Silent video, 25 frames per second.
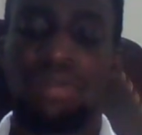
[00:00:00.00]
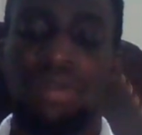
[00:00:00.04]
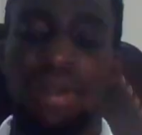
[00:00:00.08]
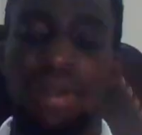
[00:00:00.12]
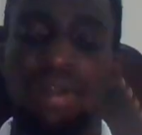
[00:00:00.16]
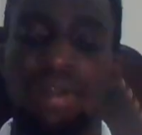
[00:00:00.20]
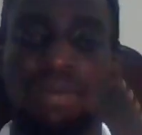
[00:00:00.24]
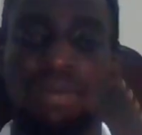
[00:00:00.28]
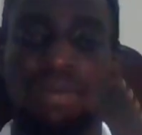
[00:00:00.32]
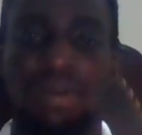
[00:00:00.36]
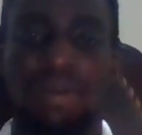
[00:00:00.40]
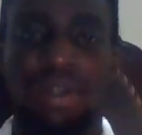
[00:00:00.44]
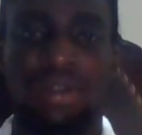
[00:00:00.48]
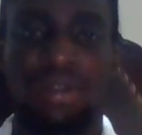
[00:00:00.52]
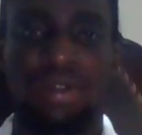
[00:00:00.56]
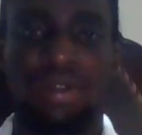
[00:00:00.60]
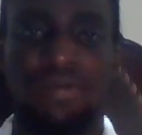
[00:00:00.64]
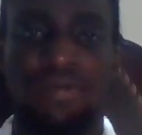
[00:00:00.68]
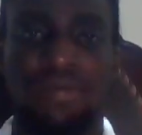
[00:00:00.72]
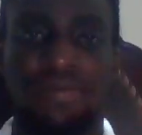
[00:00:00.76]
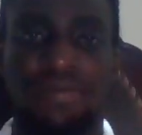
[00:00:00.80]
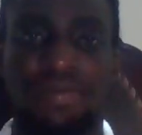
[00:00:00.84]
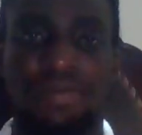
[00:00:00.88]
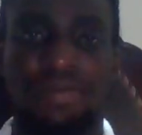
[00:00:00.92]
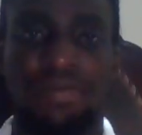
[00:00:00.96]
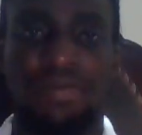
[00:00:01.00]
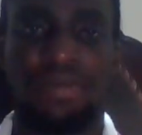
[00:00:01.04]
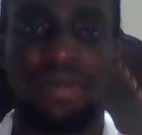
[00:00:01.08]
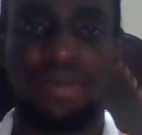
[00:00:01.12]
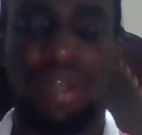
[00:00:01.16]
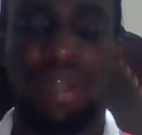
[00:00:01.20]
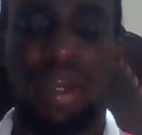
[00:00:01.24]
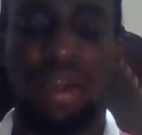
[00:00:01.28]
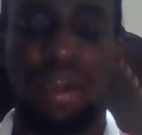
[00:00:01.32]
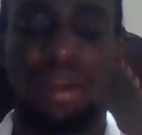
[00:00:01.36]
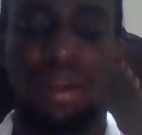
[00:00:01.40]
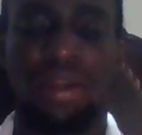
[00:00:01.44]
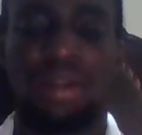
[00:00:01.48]
for like 2 months,
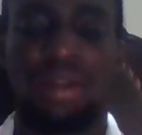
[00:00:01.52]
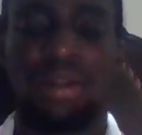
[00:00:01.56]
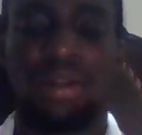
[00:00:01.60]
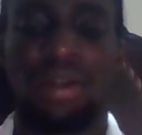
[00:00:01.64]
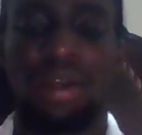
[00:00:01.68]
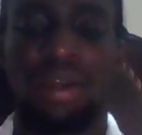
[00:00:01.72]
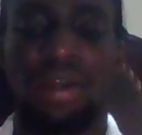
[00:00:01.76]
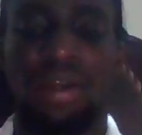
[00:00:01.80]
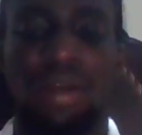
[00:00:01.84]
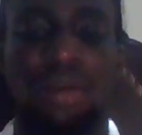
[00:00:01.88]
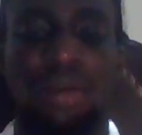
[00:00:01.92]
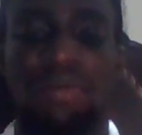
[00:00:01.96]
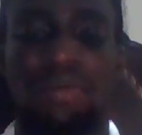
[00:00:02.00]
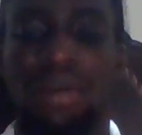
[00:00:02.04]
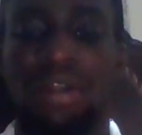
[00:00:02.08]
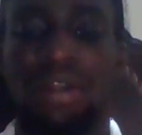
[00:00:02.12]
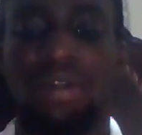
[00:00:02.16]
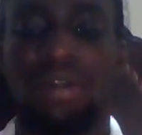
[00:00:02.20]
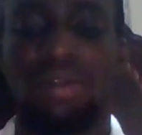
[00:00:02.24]
and it made